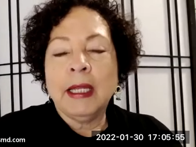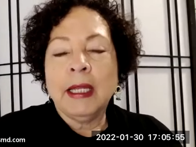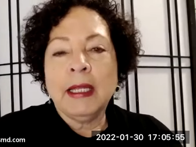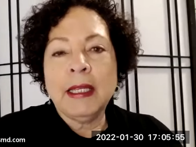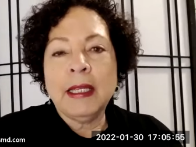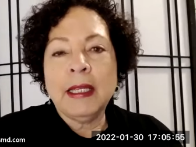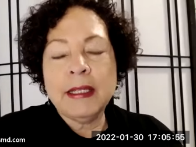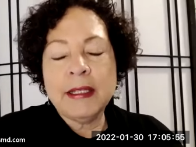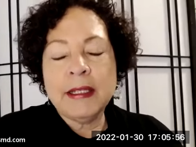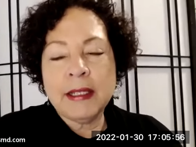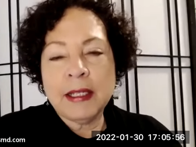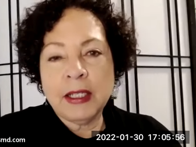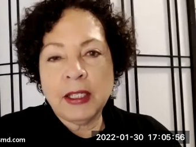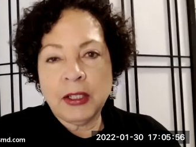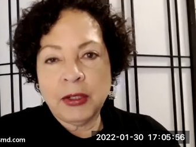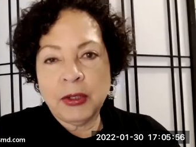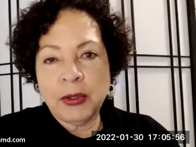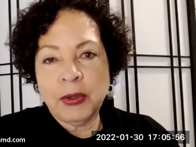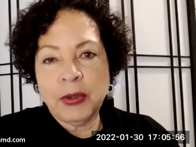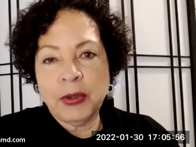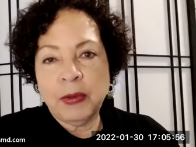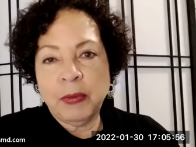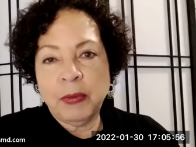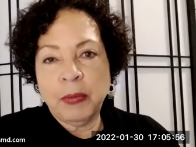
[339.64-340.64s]
These
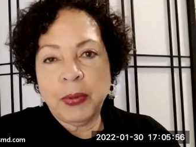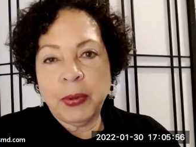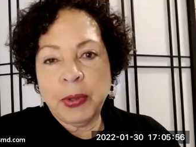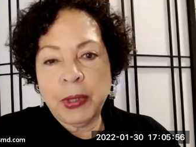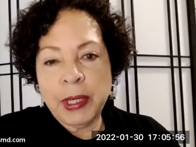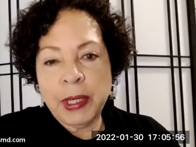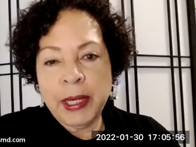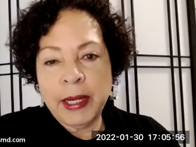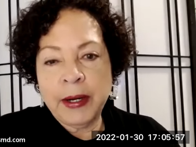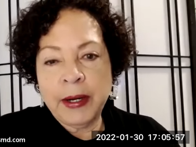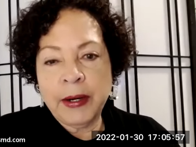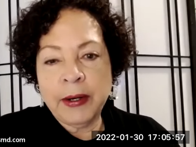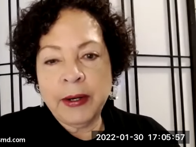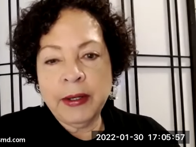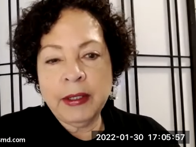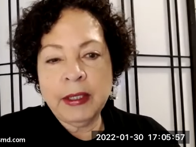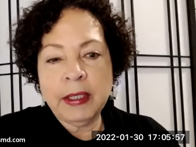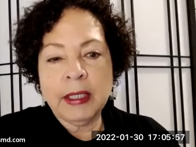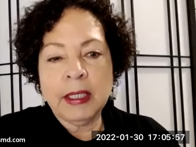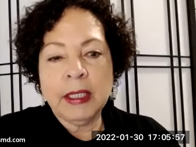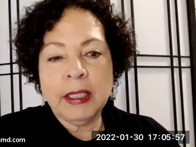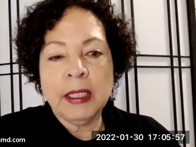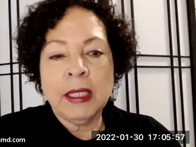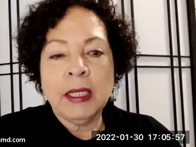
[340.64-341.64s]
include prayer,
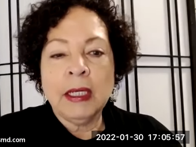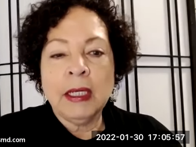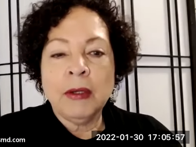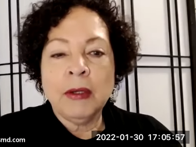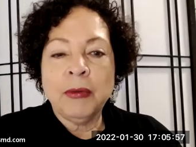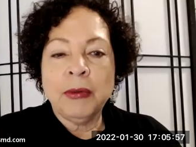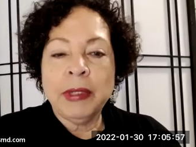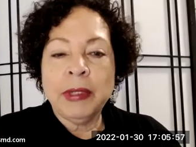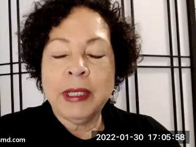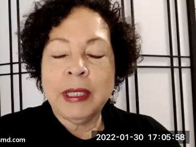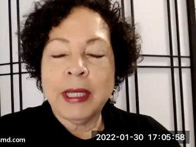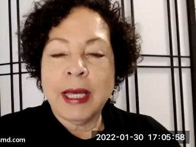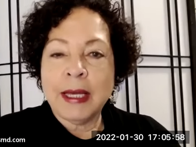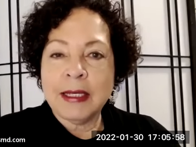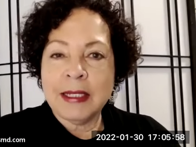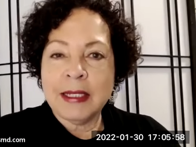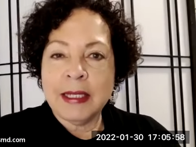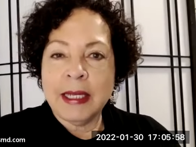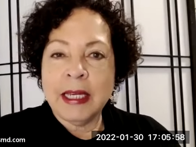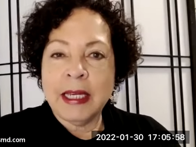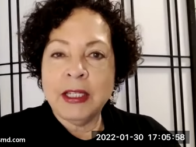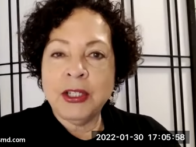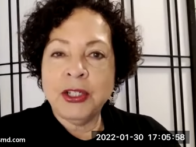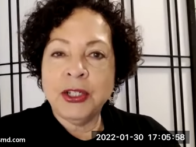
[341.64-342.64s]

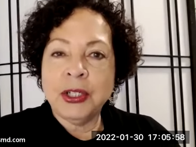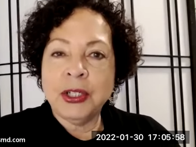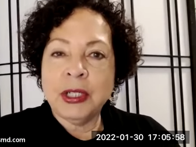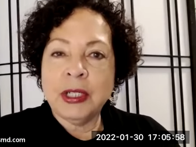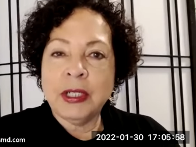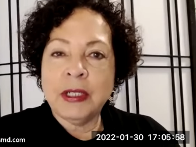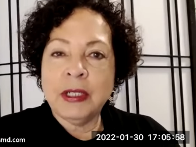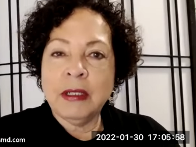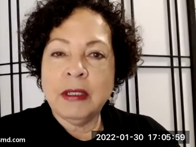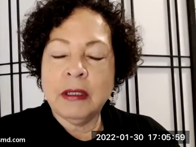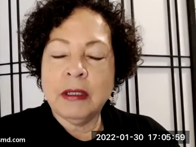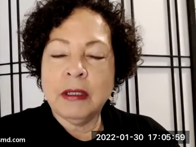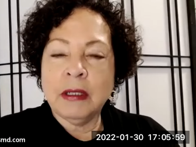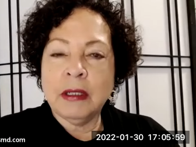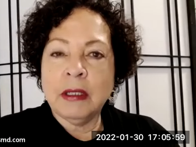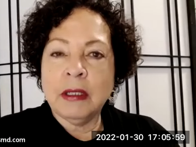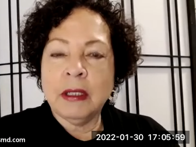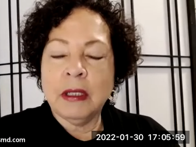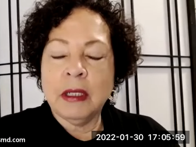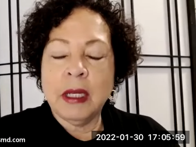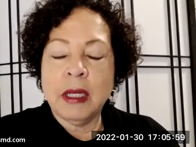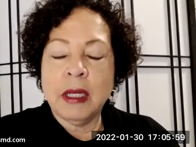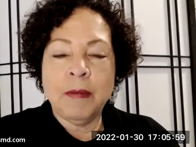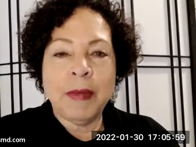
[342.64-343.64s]
relaxation,
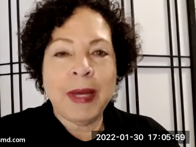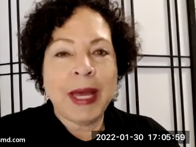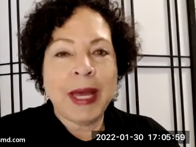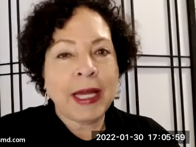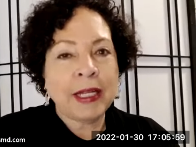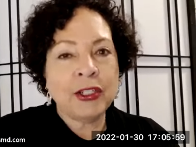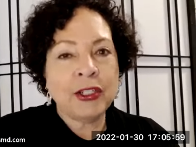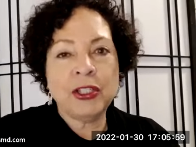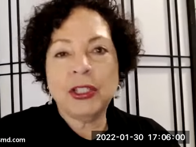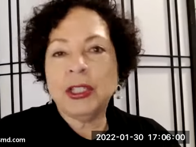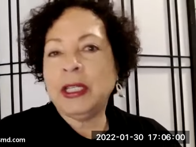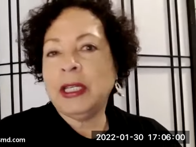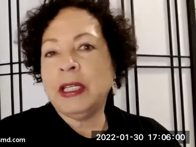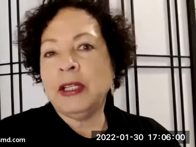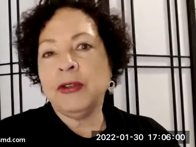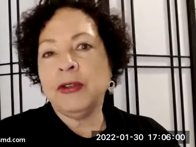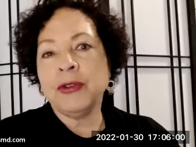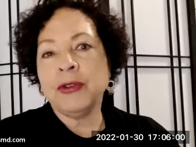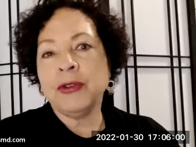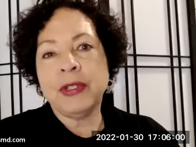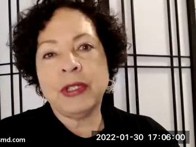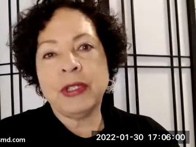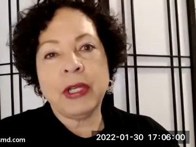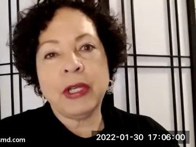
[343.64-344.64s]
imagining
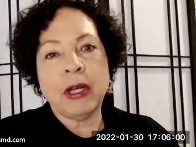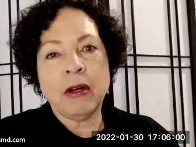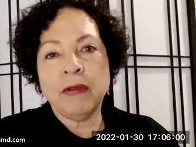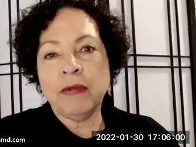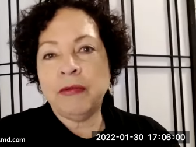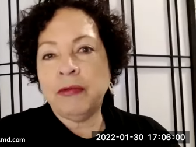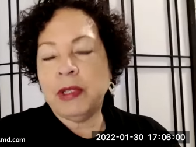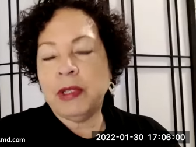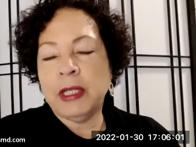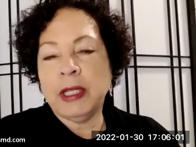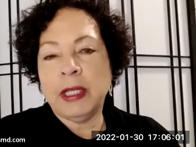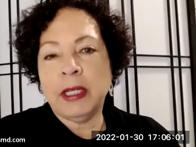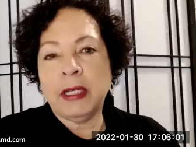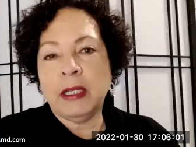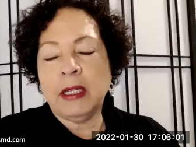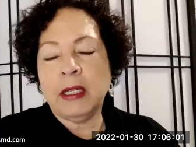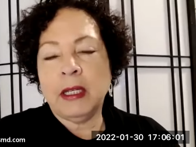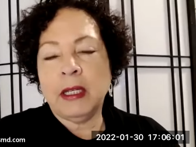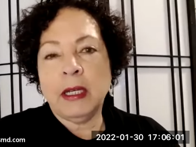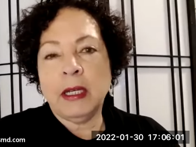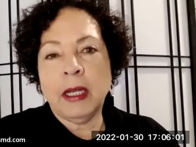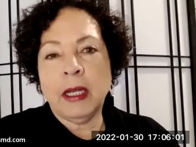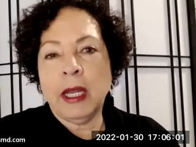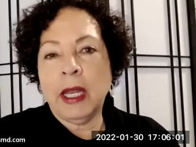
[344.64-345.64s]
yourself in
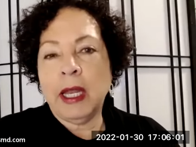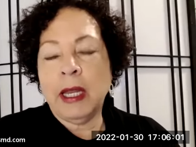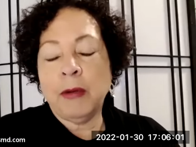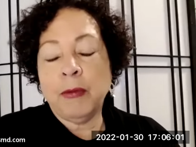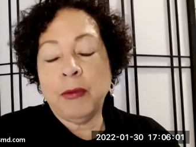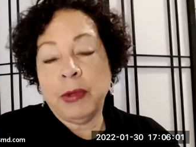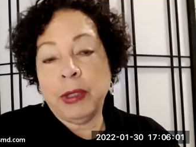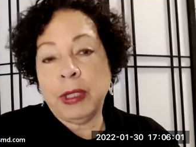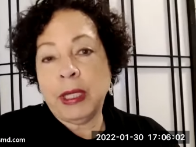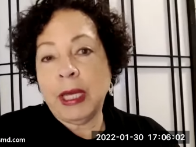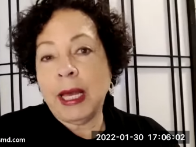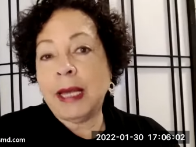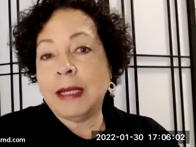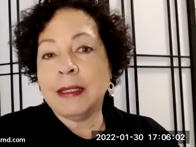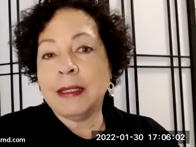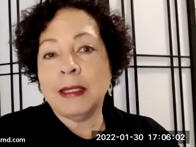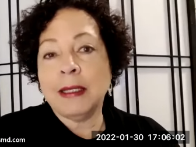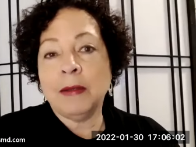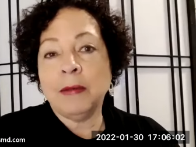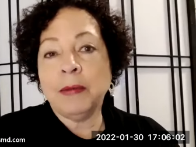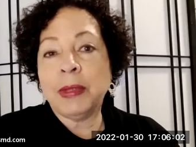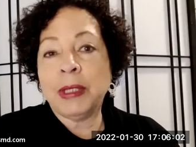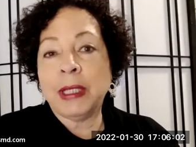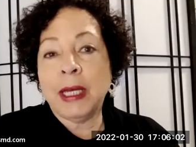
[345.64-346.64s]
a
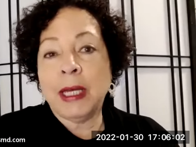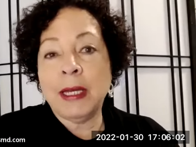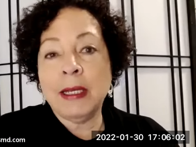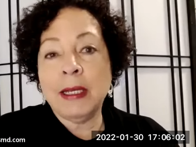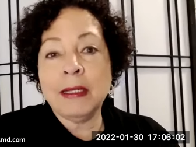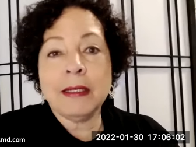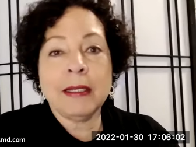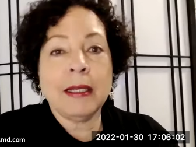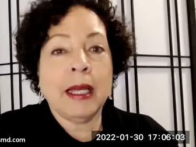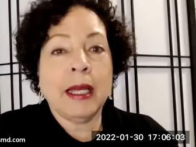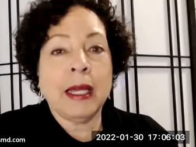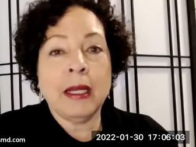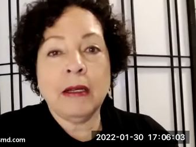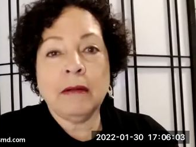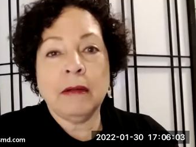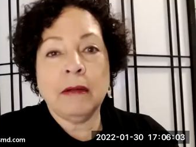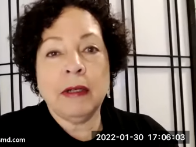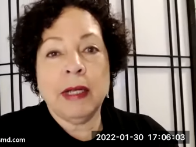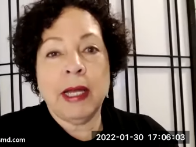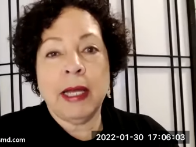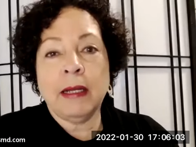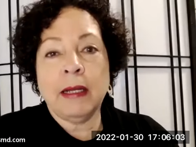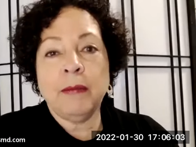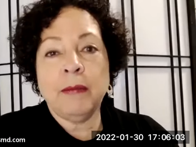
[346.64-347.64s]
relaxing place, like
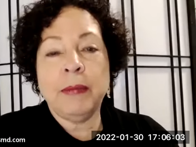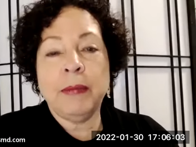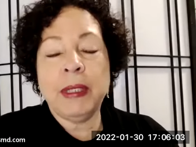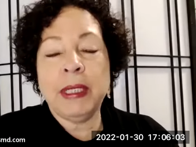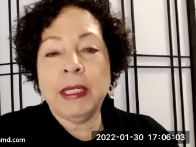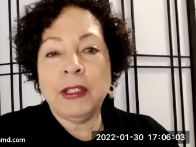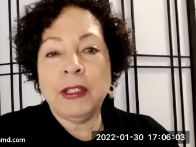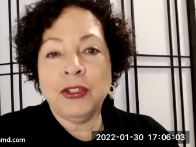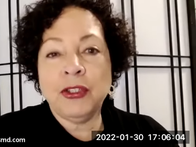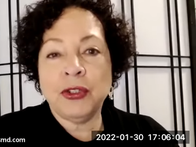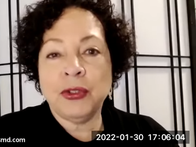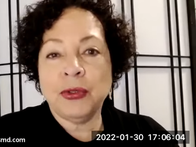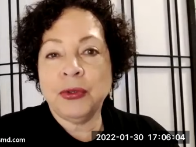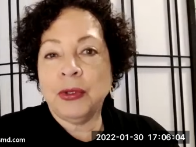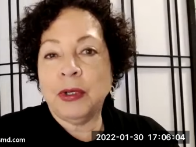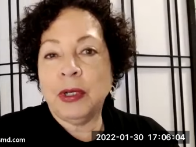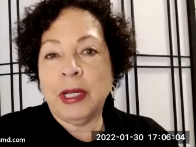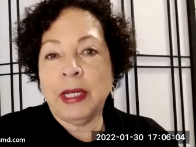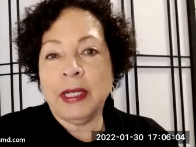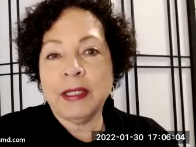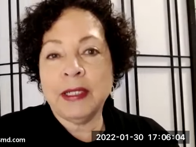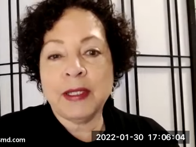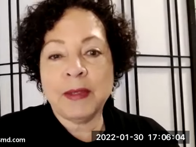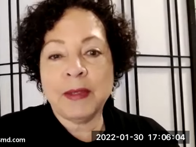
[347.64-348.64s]
at a beach or
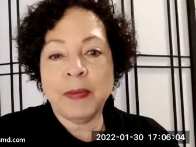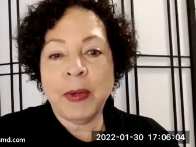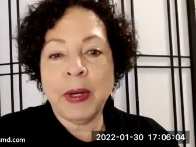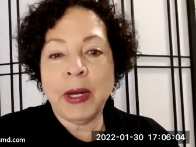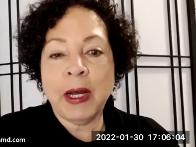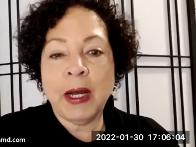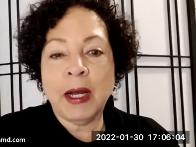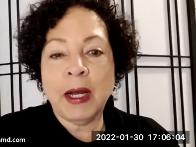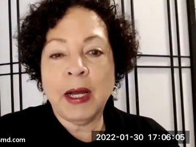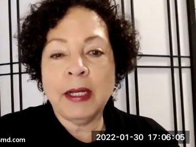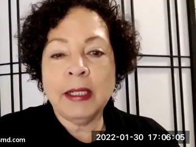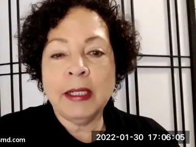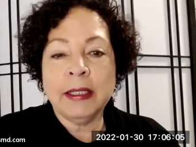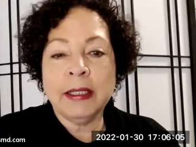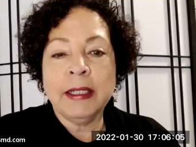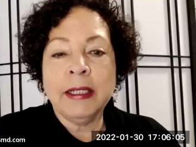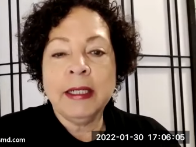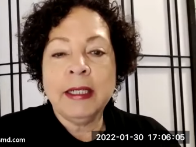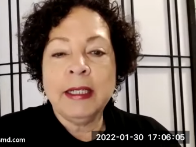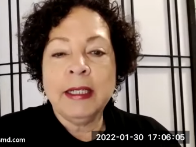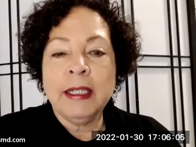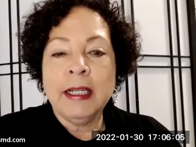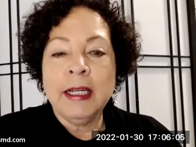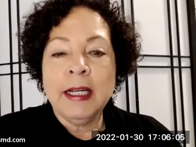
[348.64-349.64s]
at a spa,
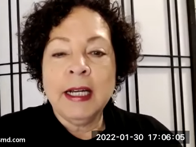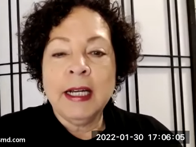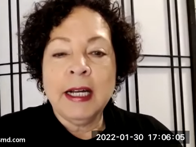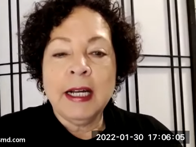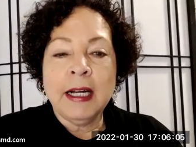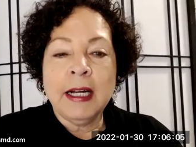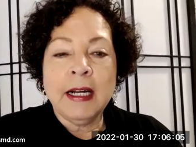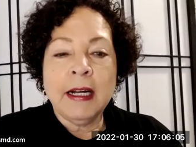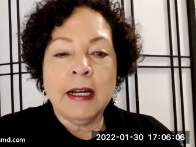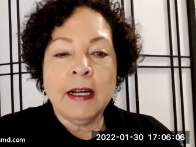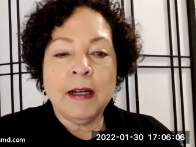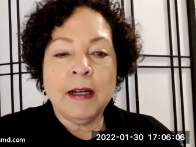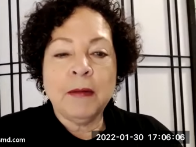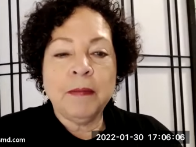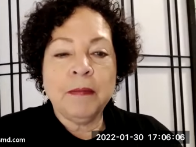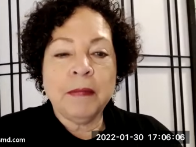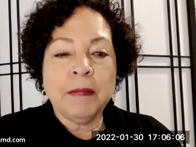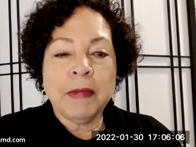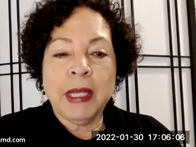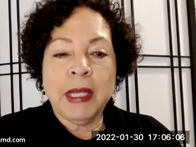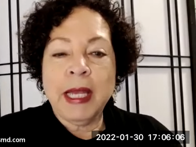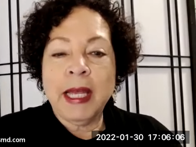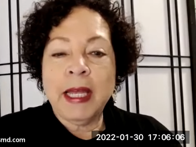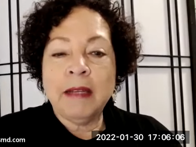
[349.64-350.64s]

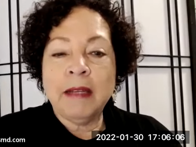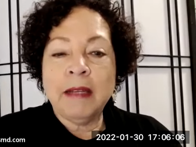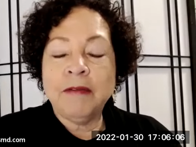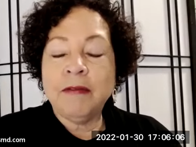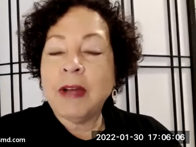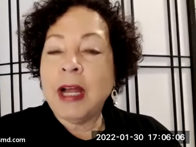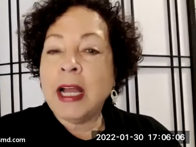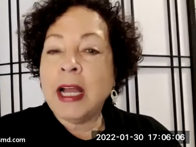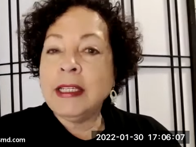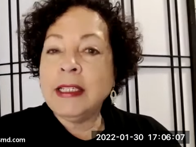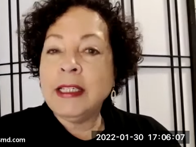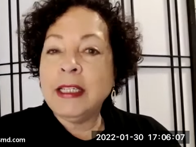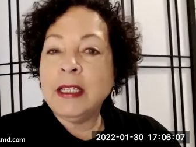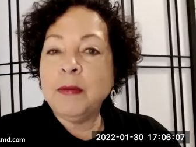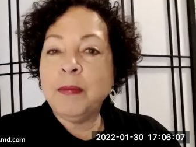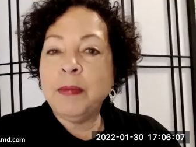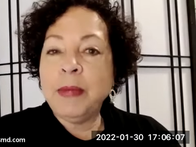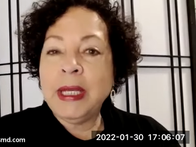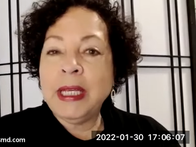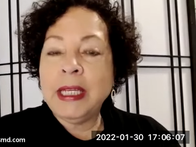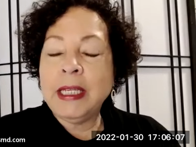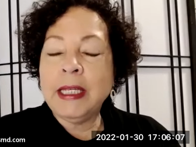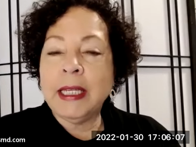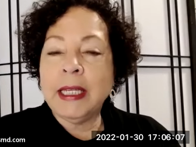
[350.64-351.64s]
and finding
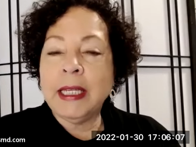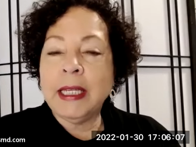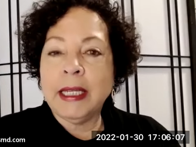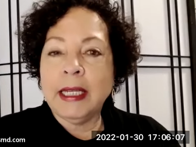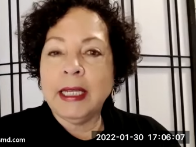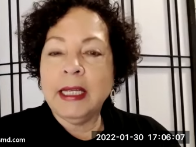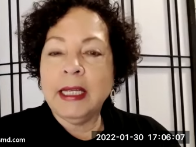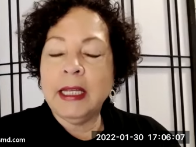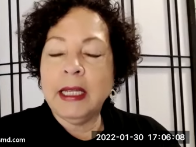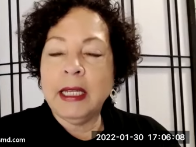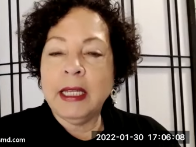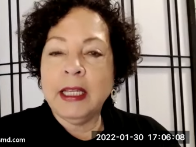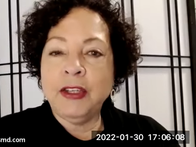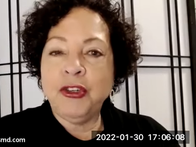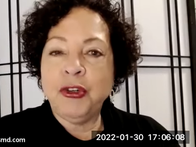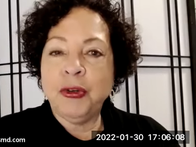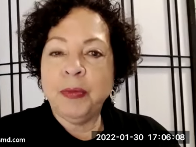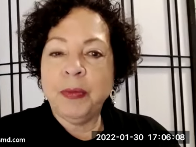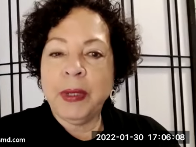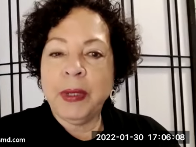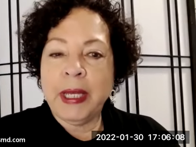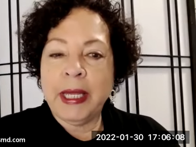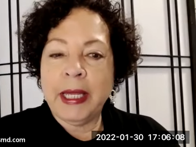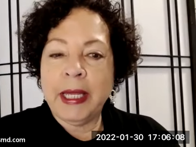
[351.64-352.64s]
meaning in
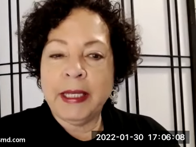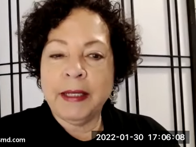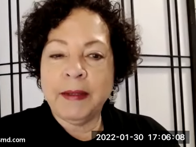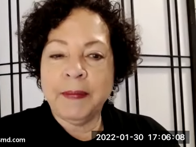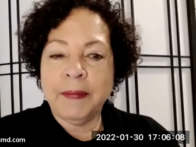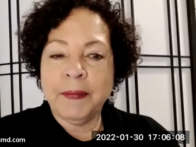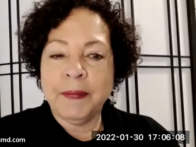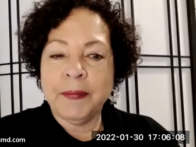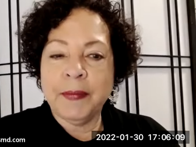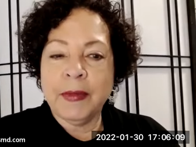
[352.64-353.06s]
your pain.